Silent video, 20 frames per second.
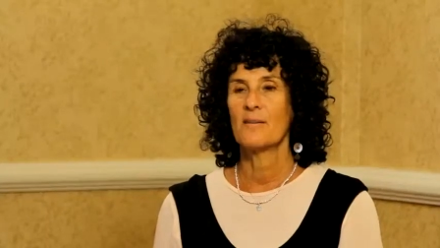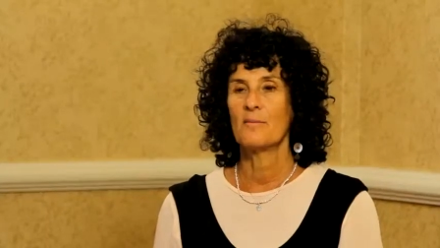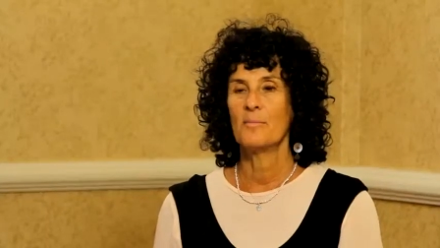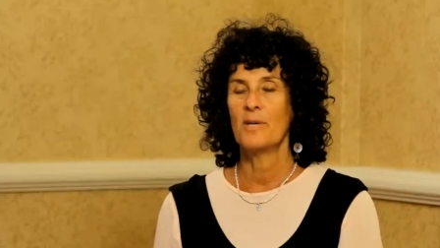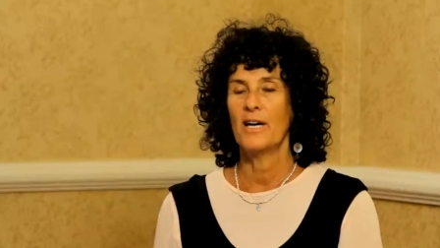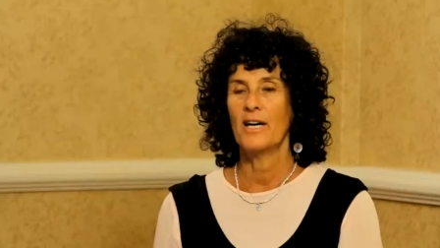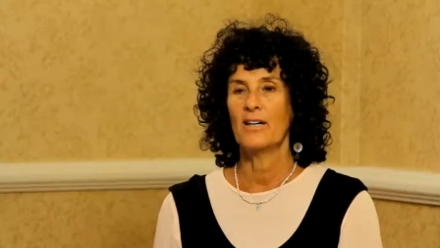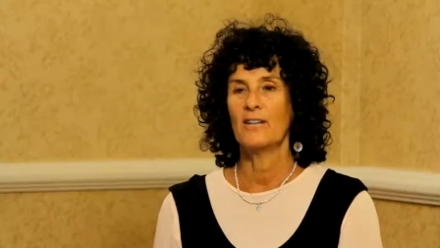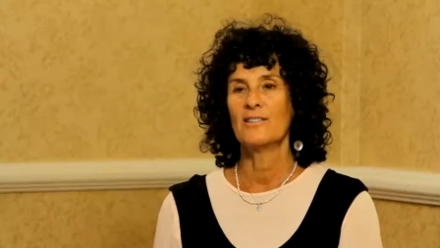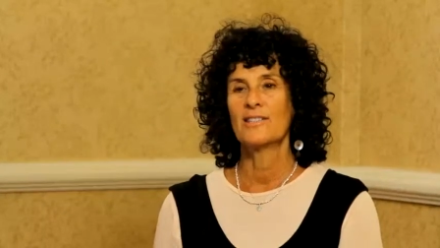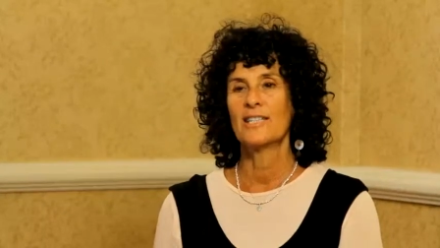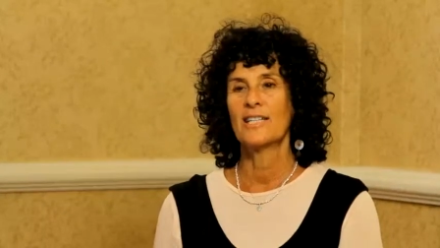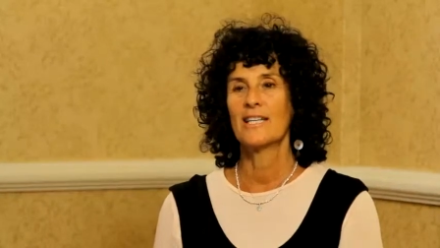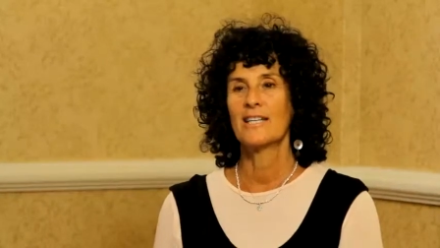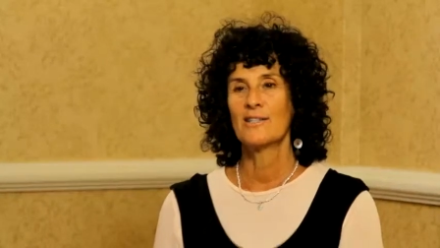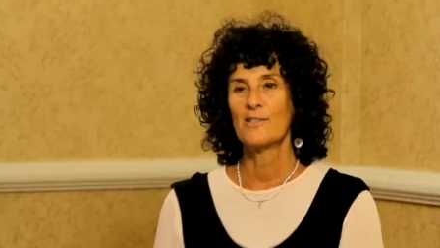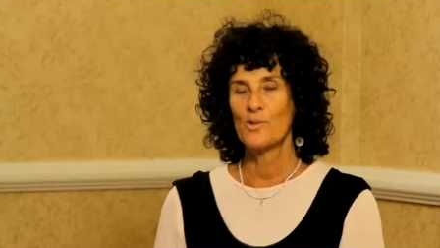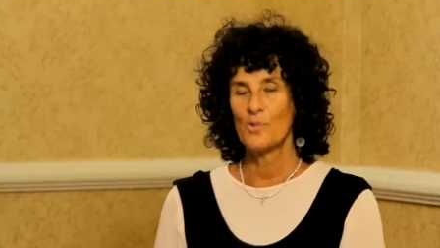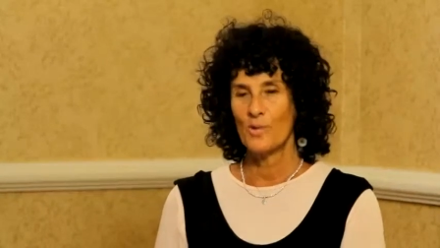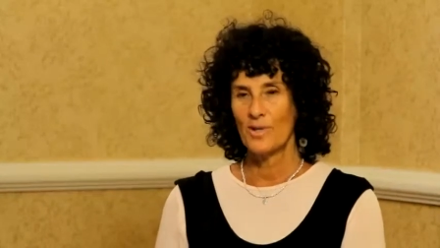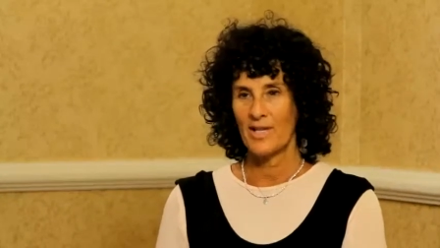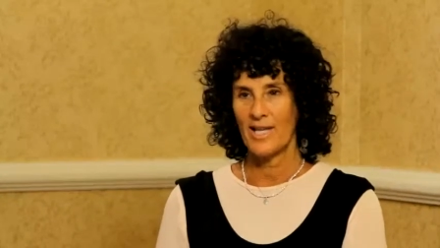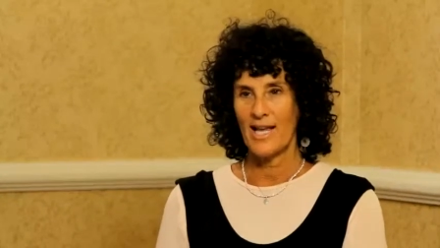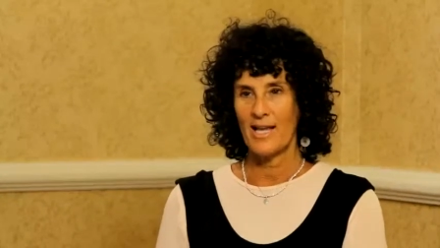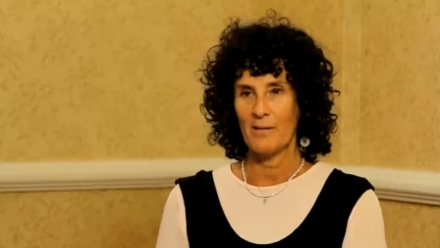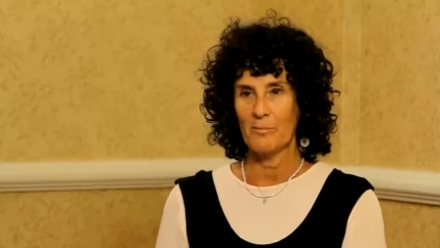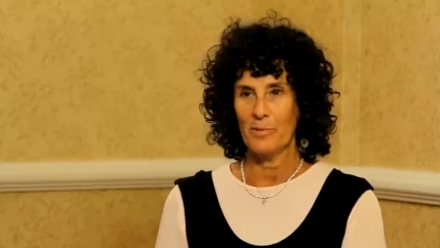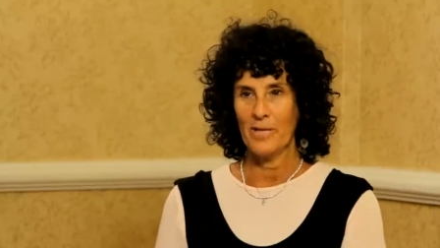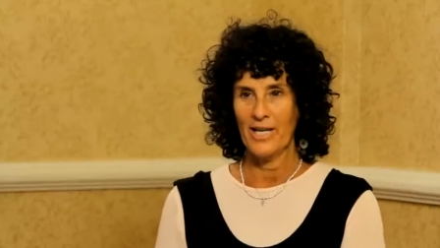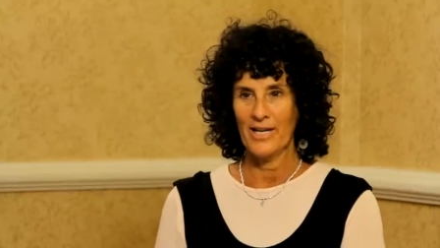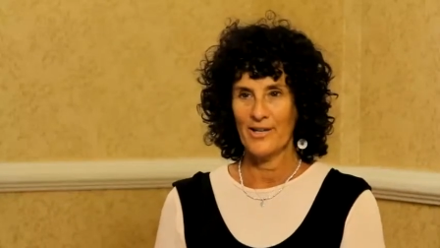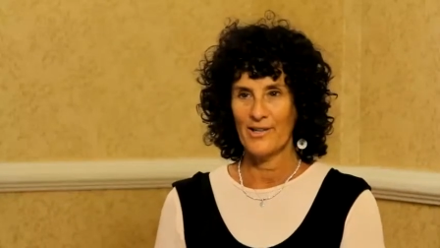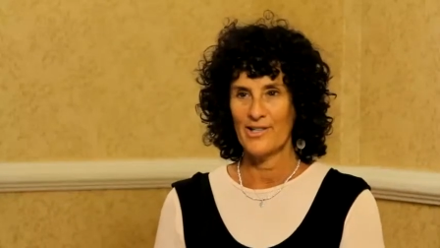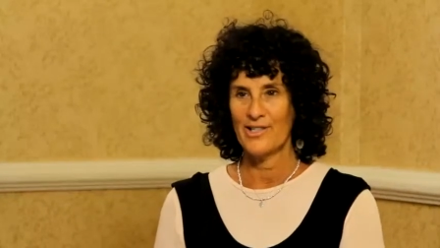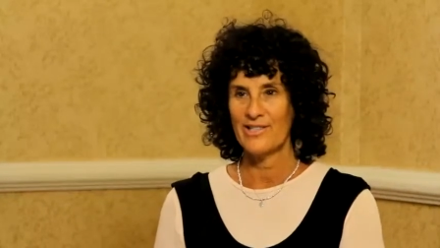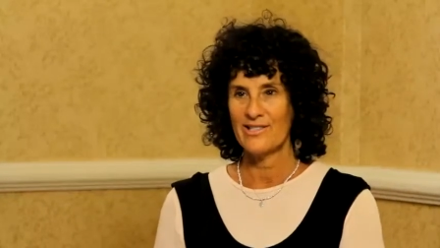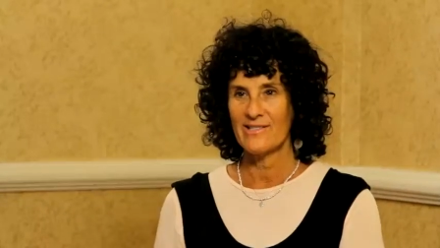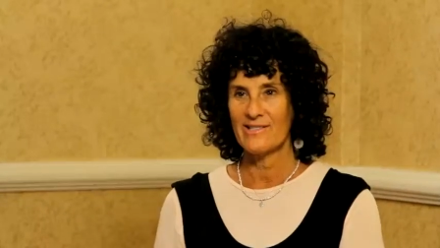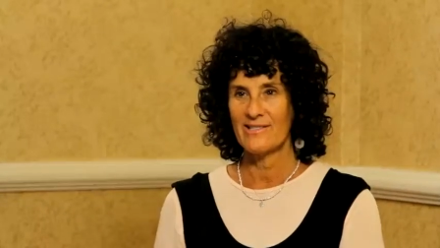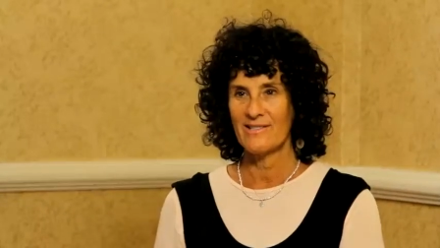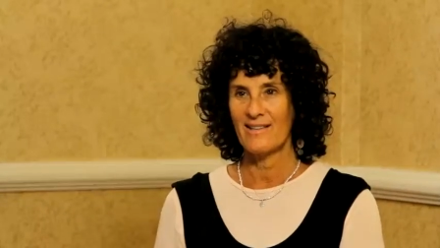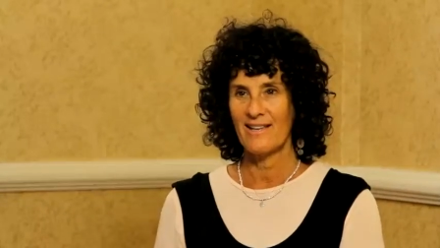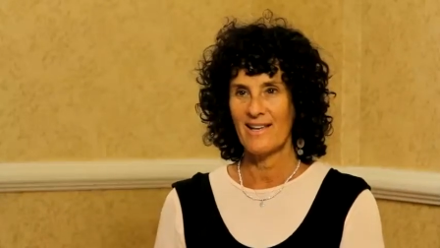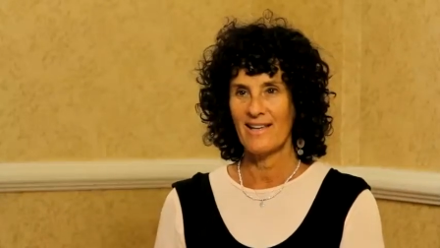about kids with gay parents,